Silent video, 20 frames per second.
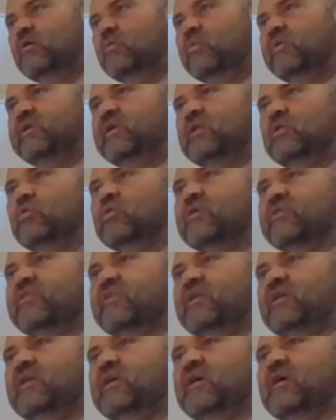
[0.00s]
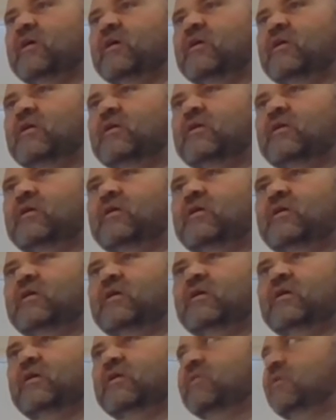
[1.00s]
when you look at
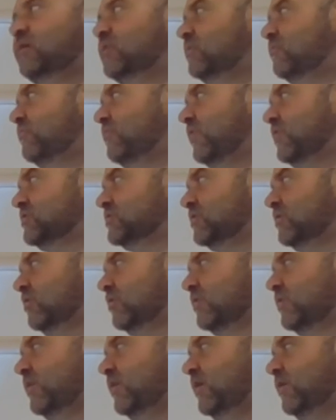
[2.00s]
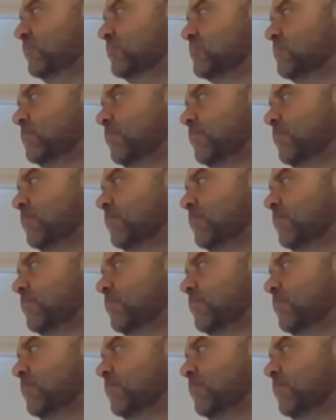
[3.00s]
the function like that.